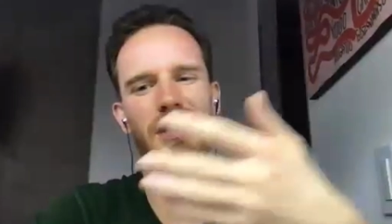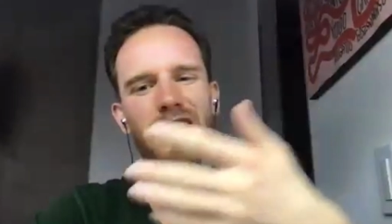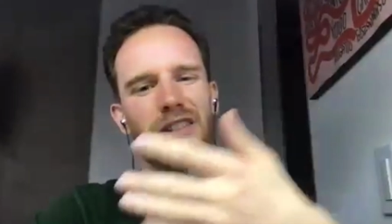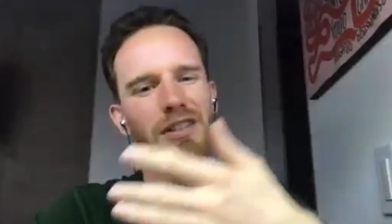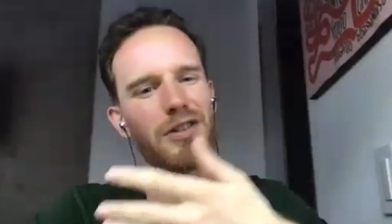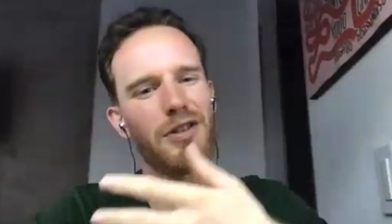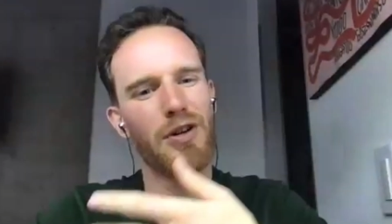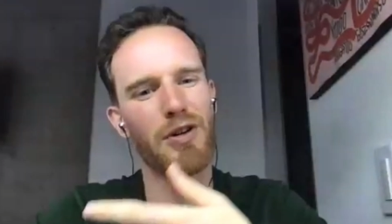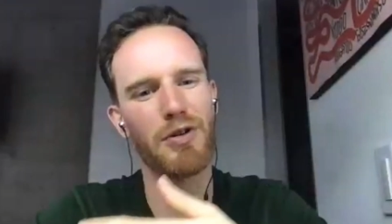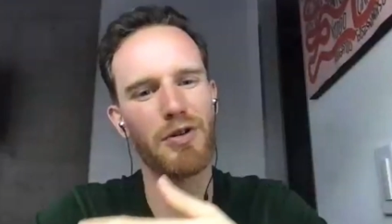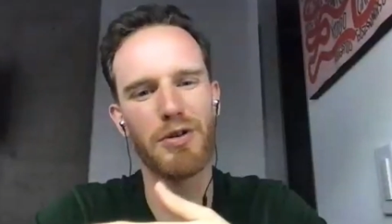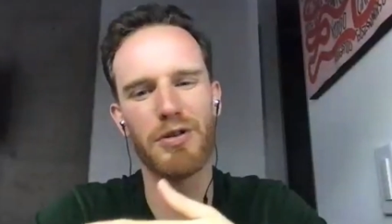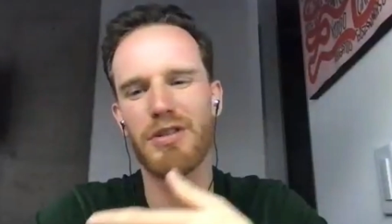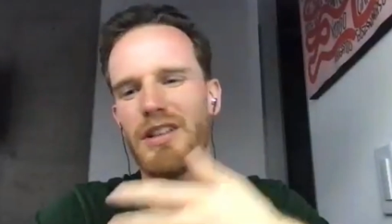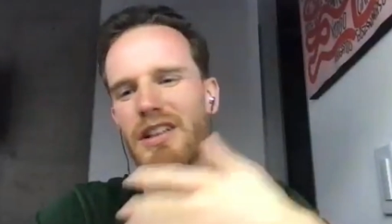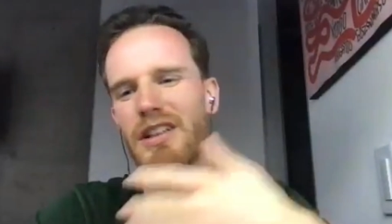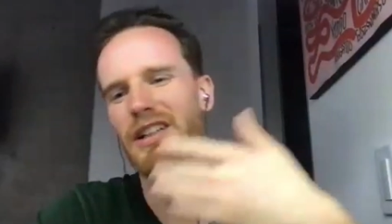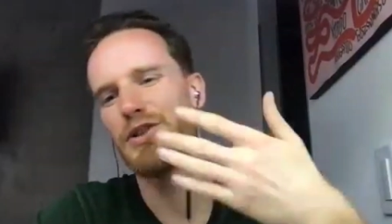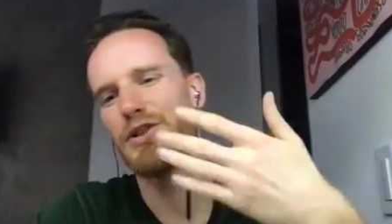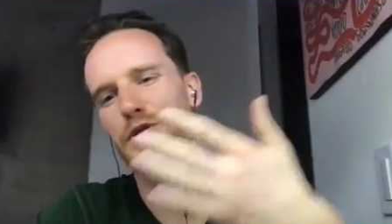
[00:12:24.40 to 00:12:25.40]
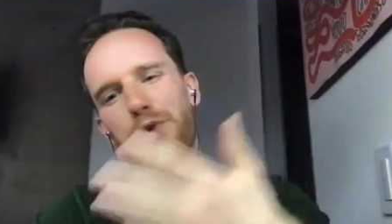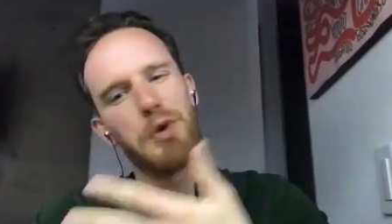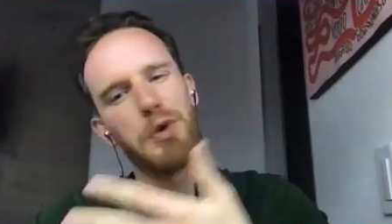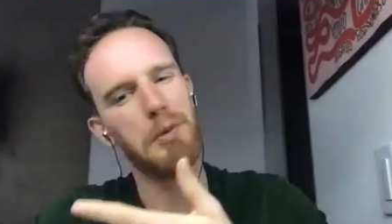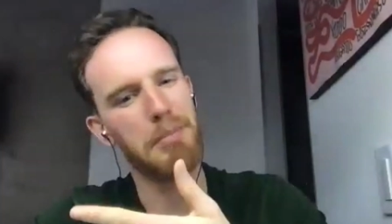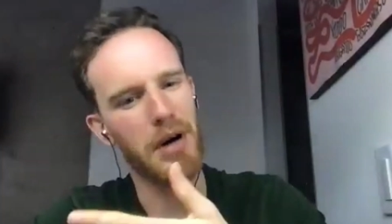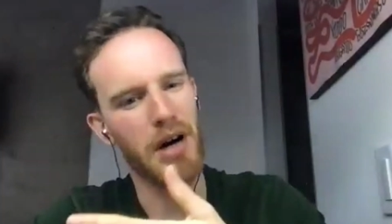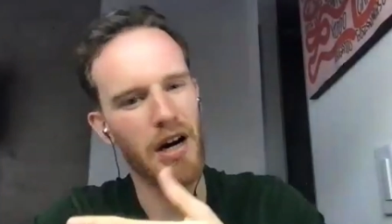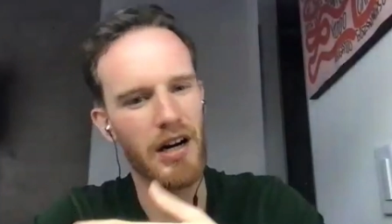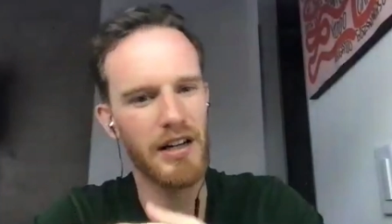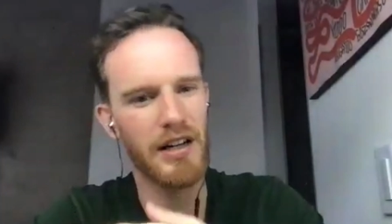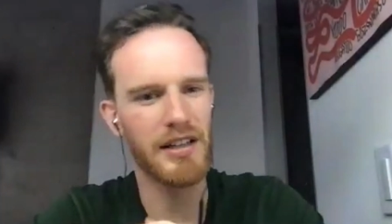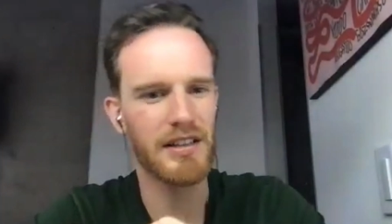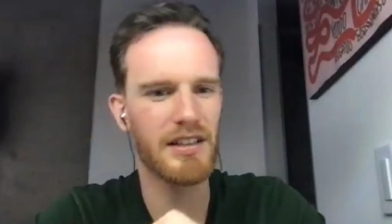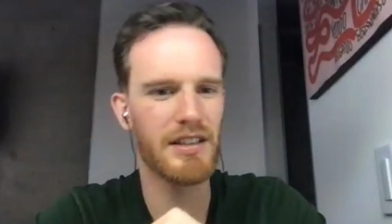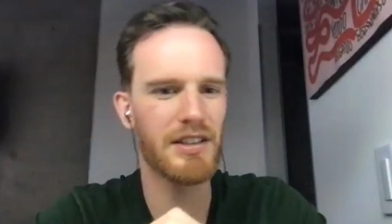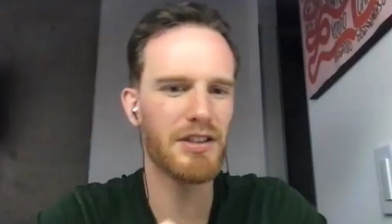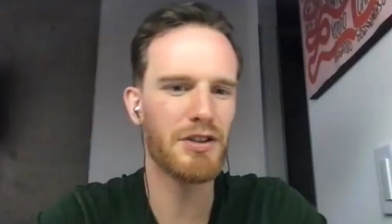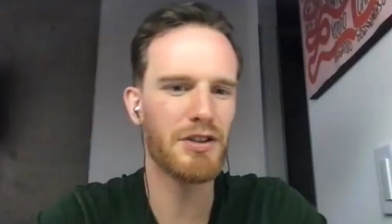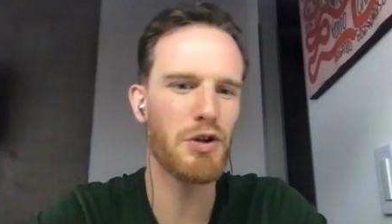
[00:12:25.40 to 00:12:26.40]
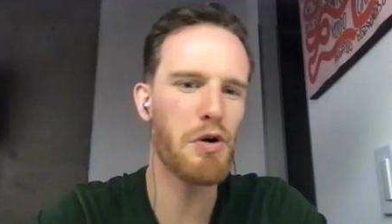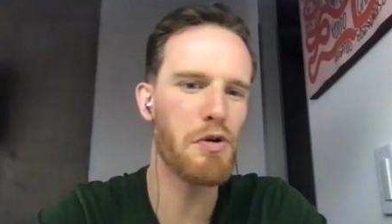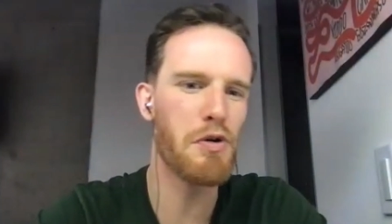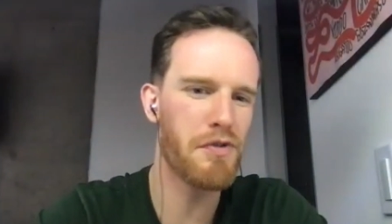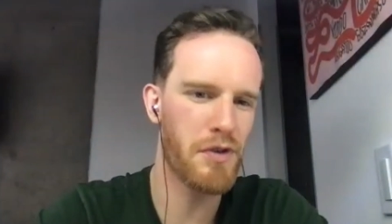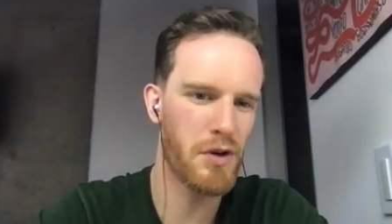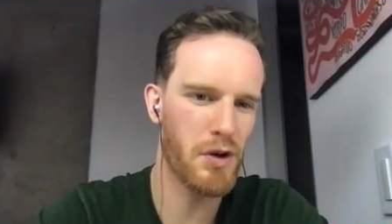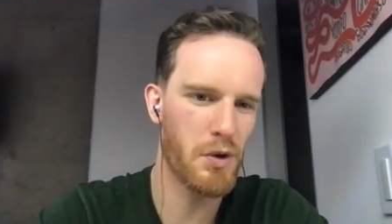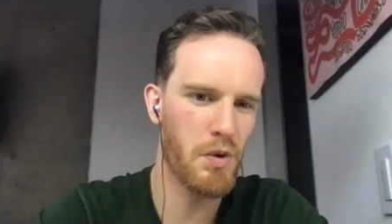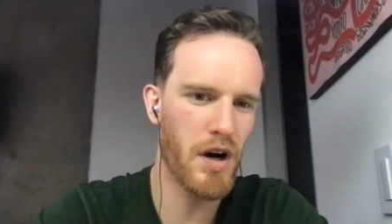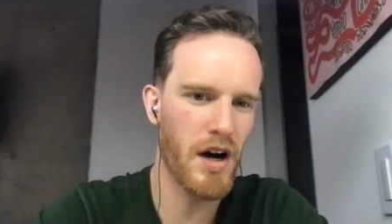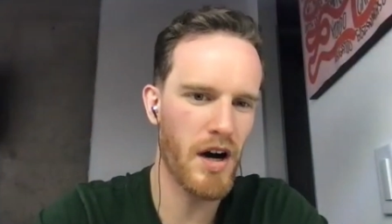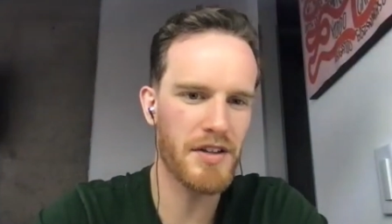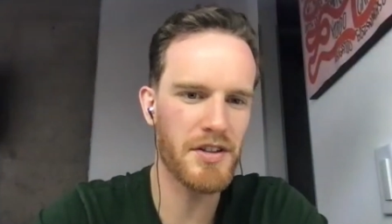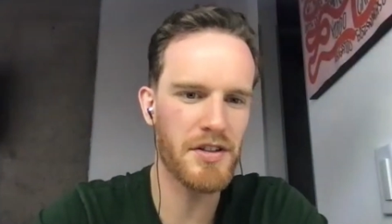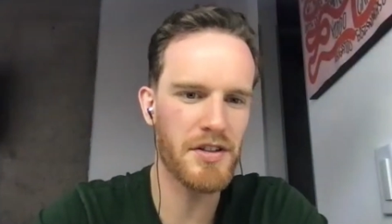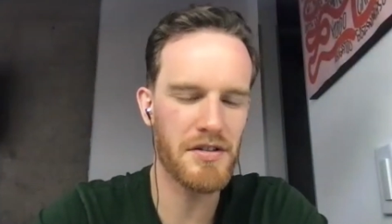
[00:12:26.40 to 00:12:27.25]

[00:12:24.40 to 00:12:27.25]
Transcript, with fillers: mm-hmm. want to go to a park, go for a walk.